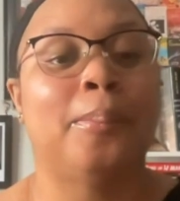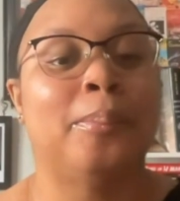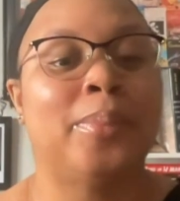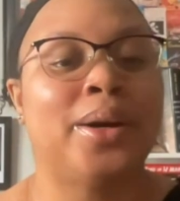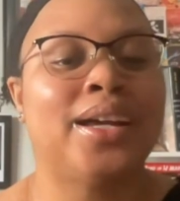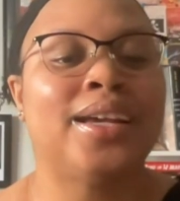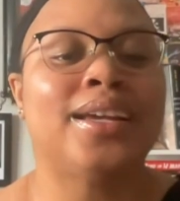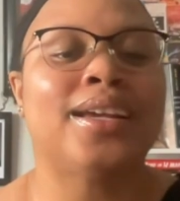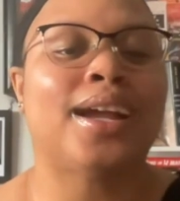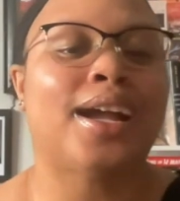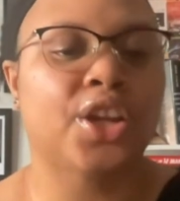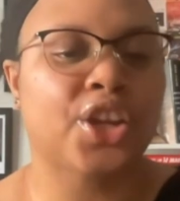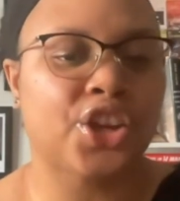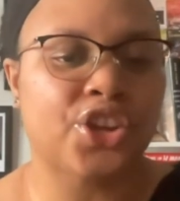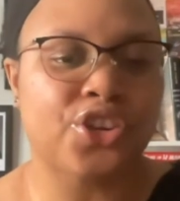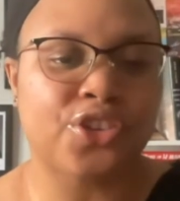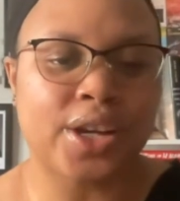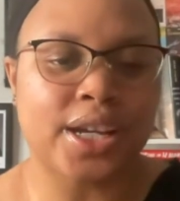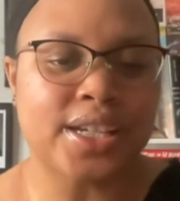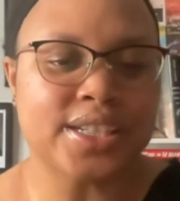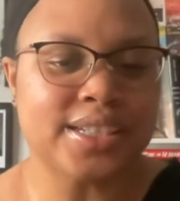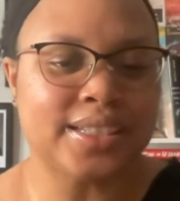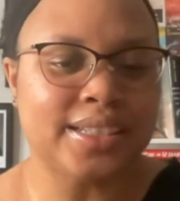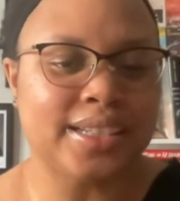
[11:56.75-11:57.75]
But
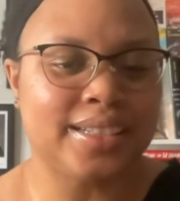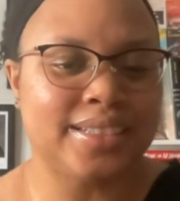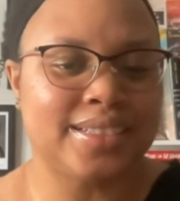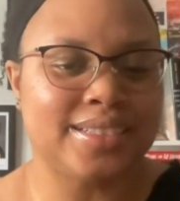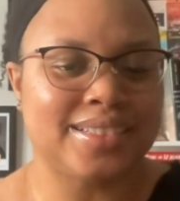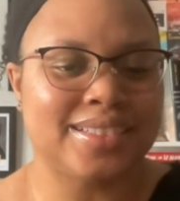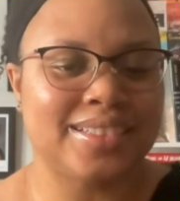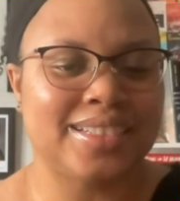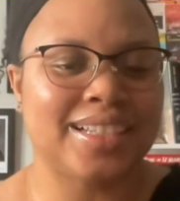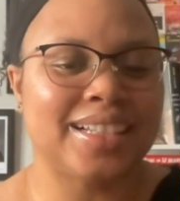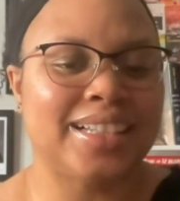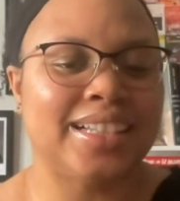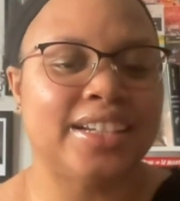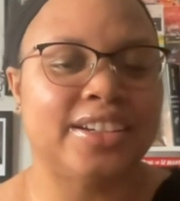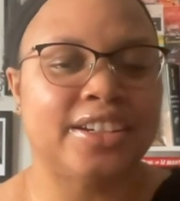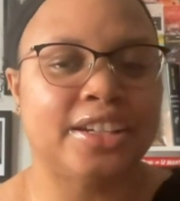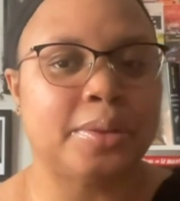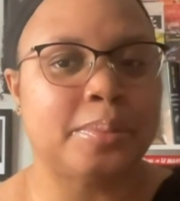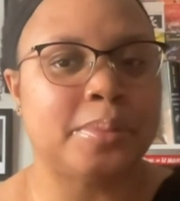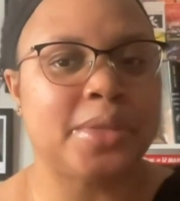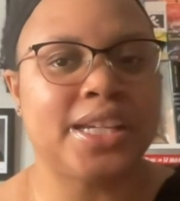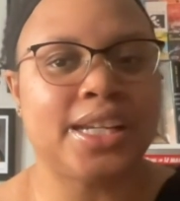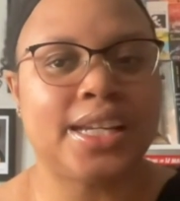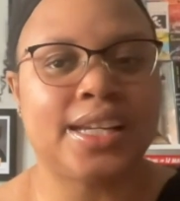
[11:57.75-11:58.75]
congratulations to Claire
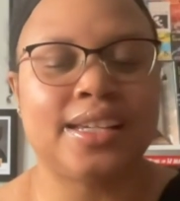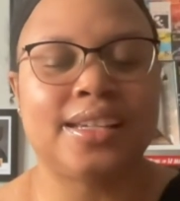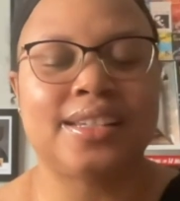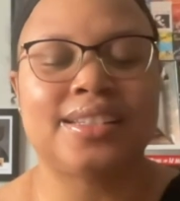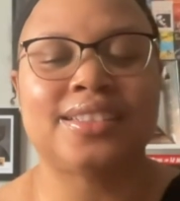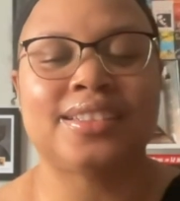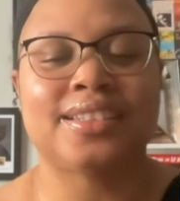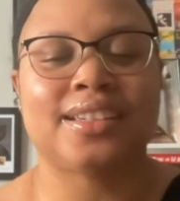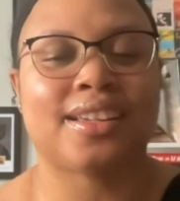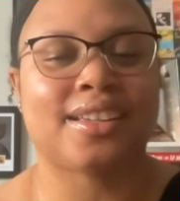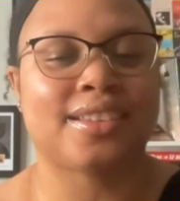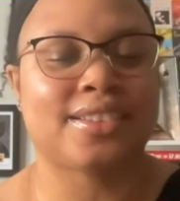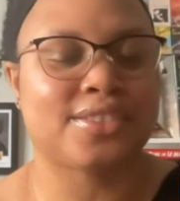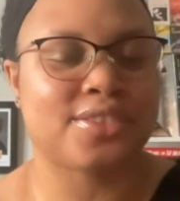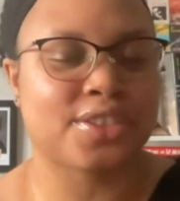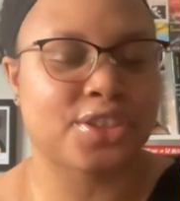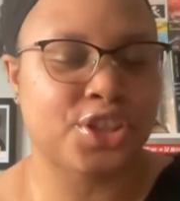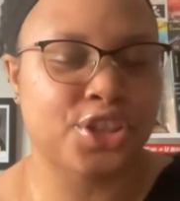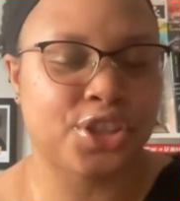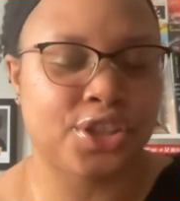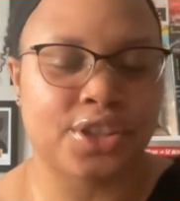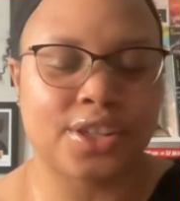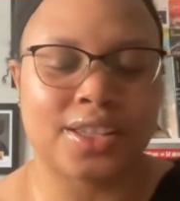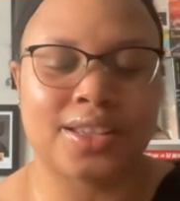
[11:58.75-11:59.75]
Jimenez,
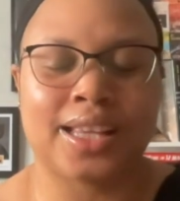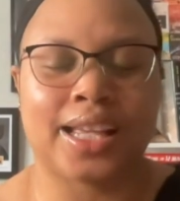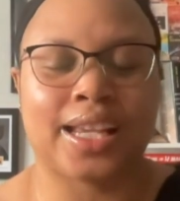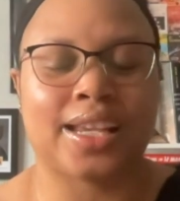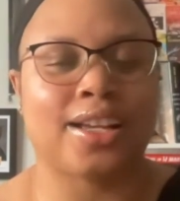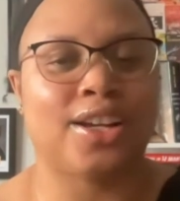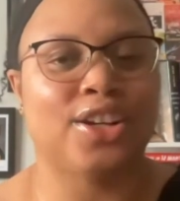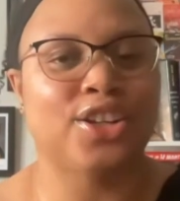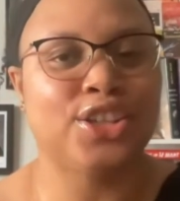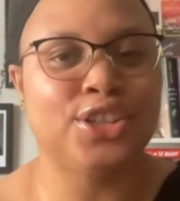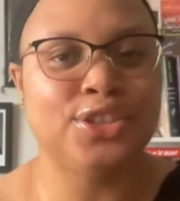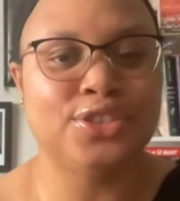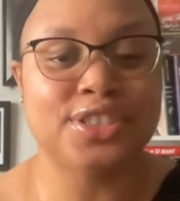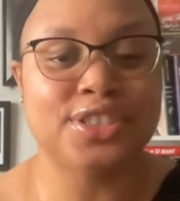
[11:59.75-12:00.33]
like a huge